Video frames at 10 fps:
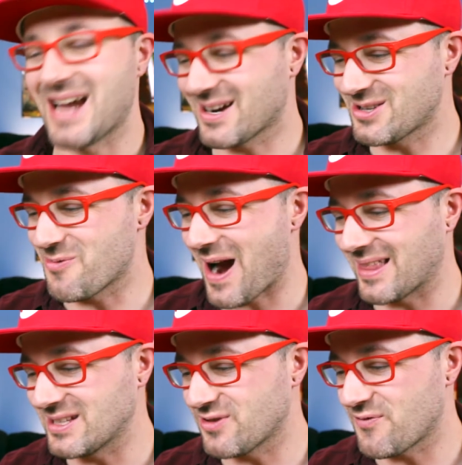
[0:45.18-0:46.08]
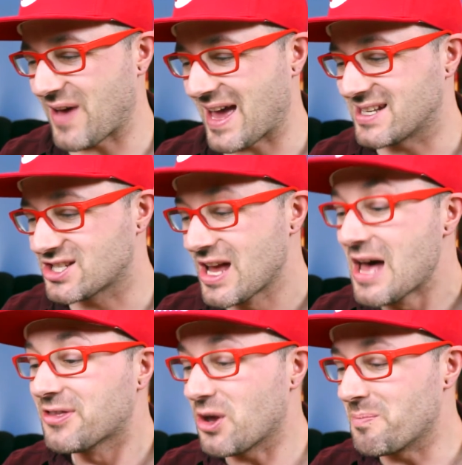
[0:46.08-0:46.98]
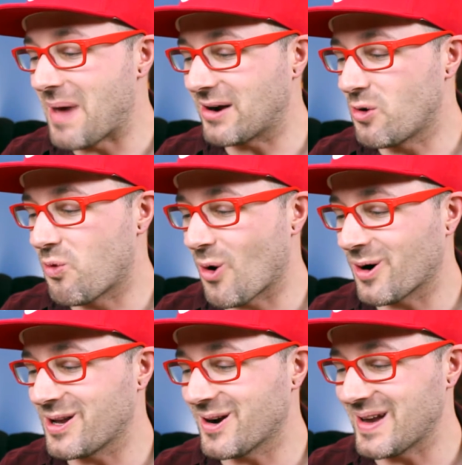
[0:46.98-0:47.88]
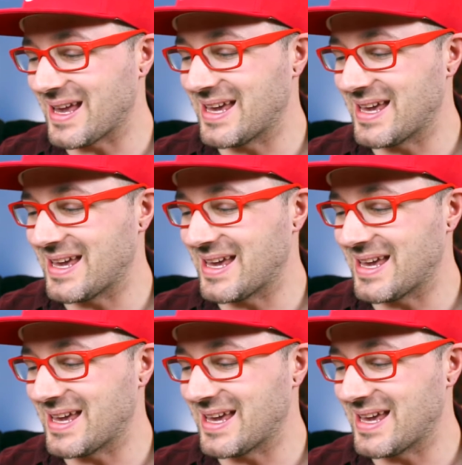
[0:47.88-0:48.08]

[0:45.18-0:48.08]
Dr. Wily's Revenge, the Metal Warrior